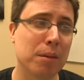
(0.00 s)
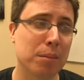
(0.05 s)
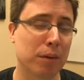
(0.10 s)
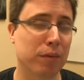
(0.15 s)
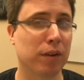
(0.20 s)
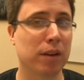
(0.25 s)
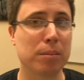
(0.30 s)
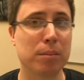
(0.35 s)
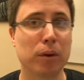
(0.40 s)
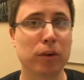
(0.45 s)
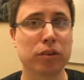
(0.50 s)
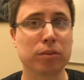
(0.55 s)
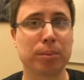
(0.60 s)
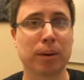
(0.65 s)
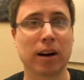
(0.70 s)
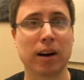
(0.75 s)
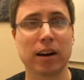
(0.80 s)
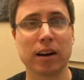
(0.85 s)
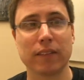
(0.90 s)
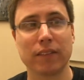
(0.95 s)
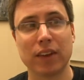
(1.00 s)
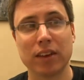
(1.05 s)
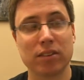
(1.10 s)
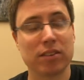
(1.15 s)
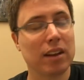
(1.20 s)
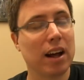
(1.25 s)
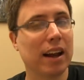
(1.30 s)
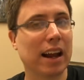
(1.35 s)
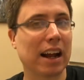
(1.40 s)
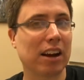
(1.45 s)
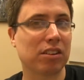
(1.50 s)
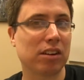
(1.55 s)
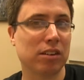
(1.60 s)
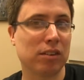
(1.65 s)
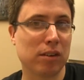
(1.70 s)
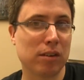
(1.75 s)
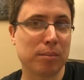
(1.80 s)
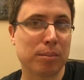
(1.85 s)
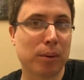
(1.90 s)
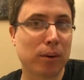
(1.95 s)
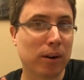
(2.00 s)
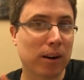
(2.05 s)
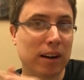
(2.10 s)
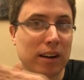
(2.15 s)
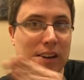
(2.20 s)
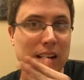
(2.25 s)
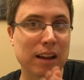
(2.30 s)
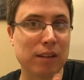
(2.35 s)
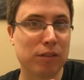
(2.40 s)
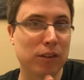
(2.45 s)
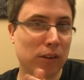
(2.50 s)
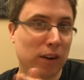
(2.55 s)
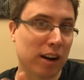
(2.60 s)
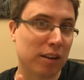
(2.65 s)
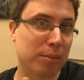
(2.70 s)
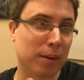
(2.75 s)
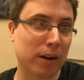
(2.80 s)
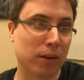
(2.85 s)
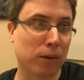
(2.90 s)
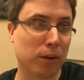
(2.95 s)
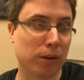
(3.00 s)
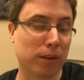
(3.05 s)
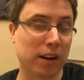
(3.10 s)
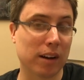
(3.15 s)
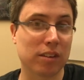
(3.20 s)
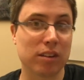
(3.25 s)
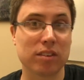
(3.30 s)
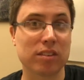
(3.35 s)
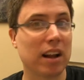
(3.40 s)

But for the most part, it's not actually too important if you're off by 1/4 inch.